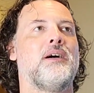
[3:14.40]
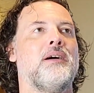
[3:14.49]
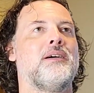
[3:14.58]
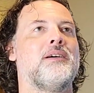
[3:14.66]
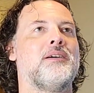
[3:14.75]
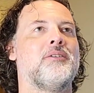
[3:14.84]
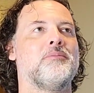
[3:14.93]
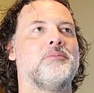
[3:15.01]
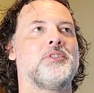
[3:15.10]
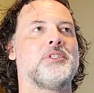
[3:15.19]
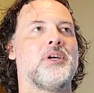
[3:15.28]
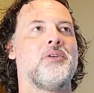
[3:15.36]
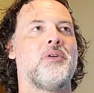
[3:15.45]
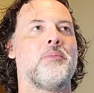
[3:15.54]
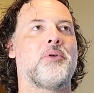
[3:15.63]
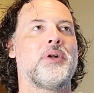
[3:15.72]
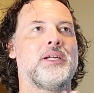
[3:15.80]
So
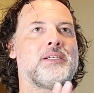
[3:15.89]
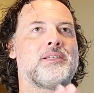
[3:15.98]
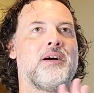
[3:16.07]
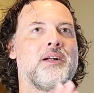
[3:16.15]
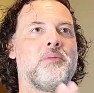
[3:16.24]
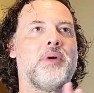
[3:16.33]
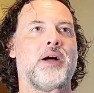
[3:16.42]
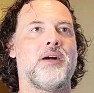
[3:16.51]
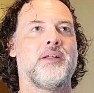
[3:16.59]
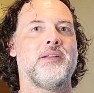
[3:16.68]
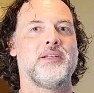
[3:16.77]
I'm pretty excited about it.